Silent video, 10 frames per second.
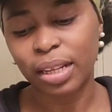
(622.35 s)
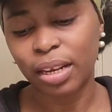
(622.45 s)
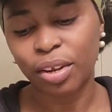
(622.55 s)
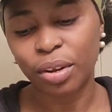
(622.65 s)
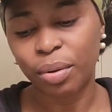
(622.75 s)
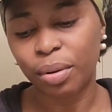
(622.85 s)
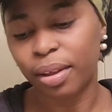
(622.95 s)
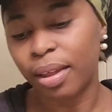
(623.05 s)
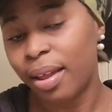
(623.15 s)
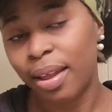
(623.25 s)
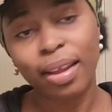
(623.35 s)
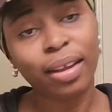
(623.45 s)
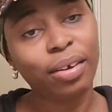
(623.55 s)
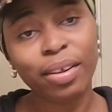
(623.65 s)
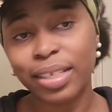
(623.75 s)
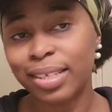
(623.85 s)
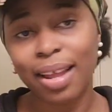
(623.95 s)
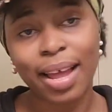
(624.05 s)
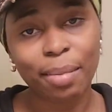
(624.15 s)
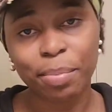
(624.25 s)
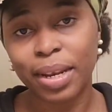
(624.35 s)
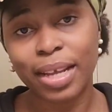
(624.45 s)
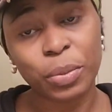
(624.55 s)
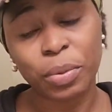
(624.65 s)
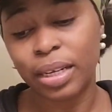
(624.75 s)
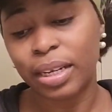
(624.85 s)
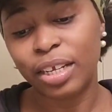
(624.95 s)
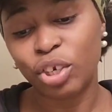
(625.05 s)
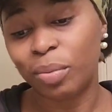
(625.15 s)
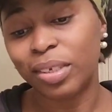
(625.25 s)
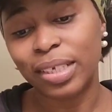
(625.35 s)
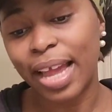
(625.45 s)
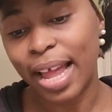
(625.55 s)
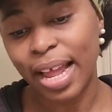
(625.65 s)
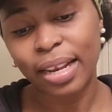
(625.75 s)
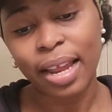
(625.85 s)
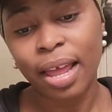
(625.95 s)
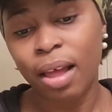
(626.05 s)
And, you know, girl is not happy. That's what it is. She was sad.